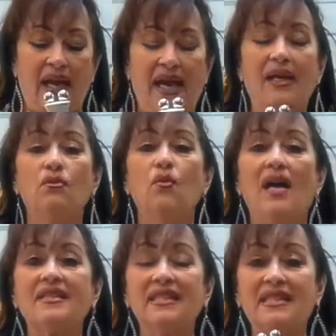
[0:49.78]
and
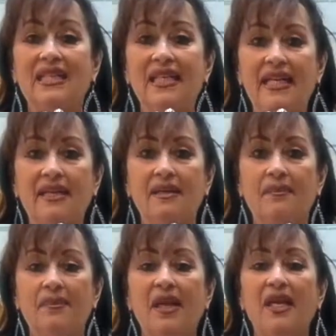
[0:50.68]
once it clicks,
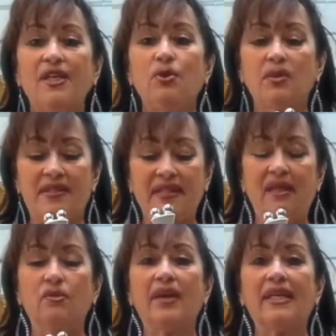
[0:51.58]
you see
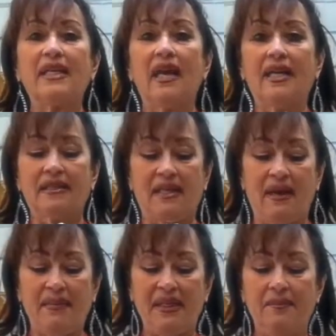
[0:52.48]
a red light
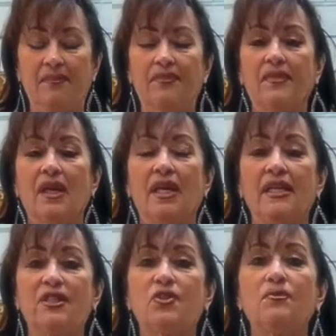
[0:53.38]
coming.
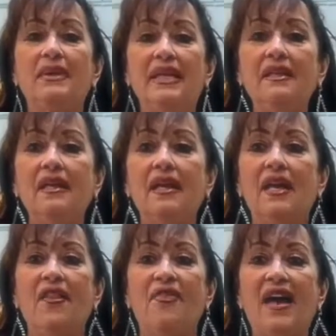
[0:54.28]
It means
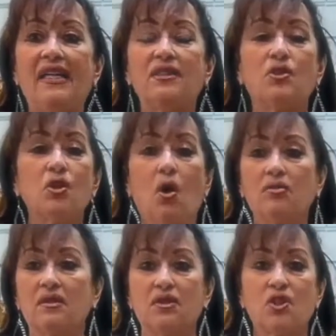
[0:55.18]
that it's
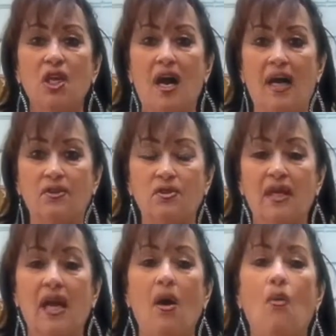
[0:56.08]
not charged.
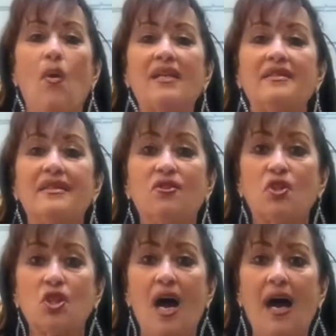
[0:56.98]
Once
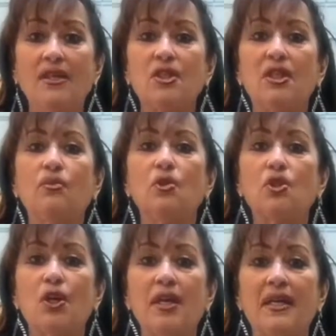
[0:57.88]
it's charged, it will
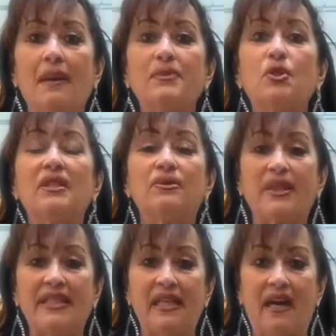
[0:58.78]
turn up to
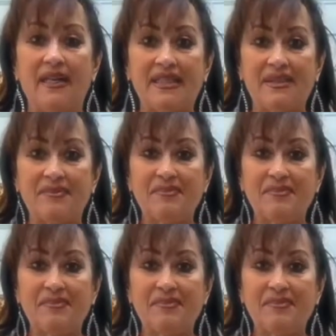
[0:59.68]
green light.